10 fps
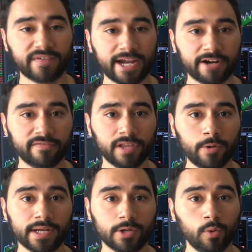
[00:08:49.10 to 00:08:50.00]
of
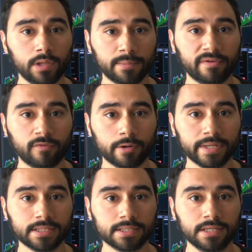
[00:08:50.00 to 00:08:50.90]
airflow and cooling
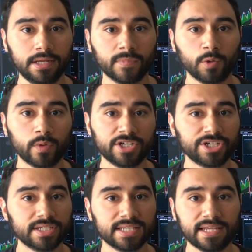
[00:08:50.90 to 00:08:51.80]
performance,
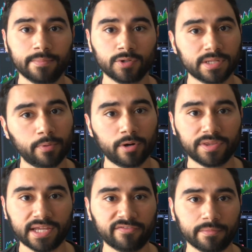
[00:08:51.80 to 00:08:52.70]
which is the most
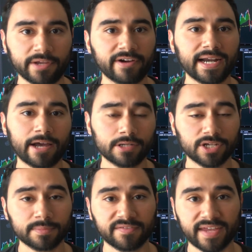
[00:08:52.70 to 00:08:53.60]
important thing for me right now in
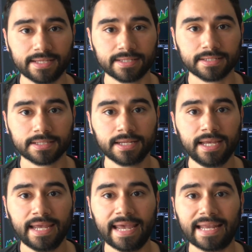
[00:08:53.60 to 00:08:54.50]
terms of cases.
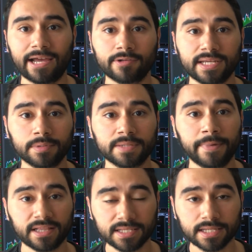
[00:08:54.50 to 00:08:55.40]
And I was able to
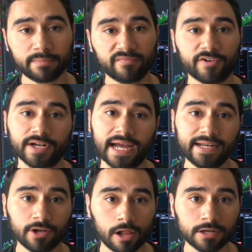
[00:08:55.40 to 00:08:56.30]
pick this up for
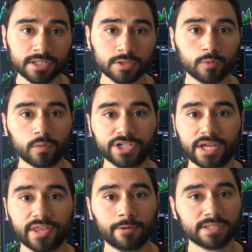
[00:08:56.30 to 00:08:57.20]
ninety dollars, which
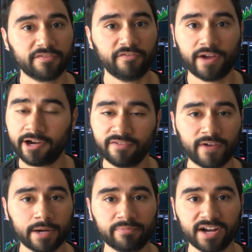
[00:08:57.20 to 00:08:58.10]
I thought was a very
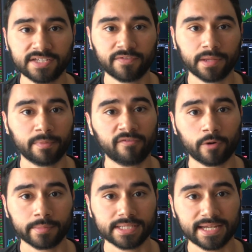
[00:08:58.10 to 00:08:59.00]
fair price for the
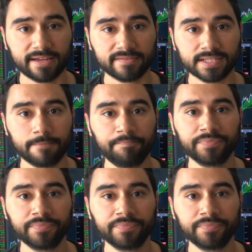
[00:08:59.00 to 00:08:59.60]
performance it gives.